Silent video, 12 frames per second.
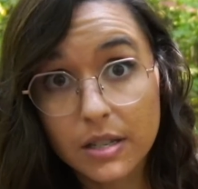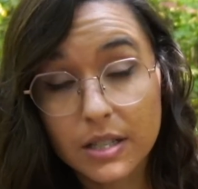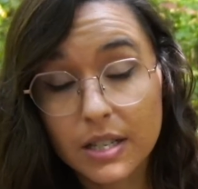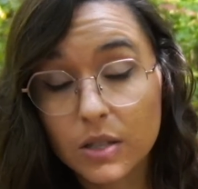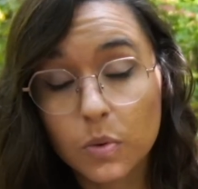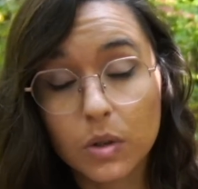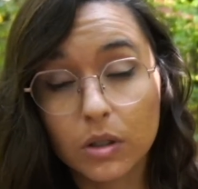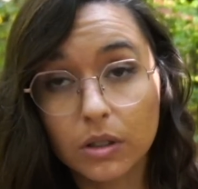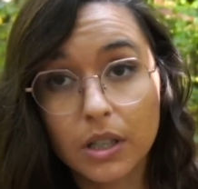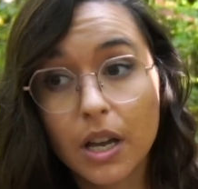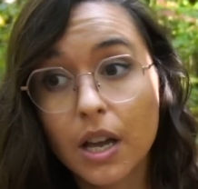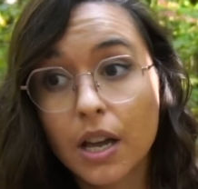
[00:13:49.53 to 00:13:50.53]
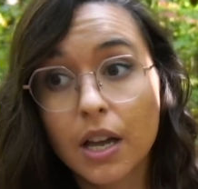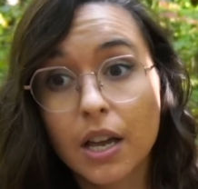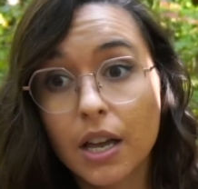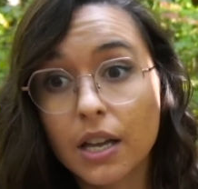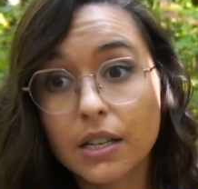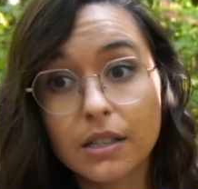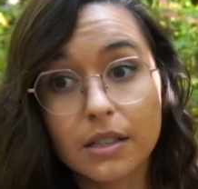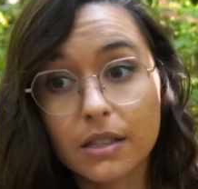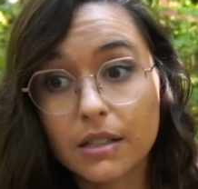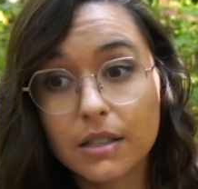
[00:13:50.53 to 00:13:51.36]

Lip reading: Discworld is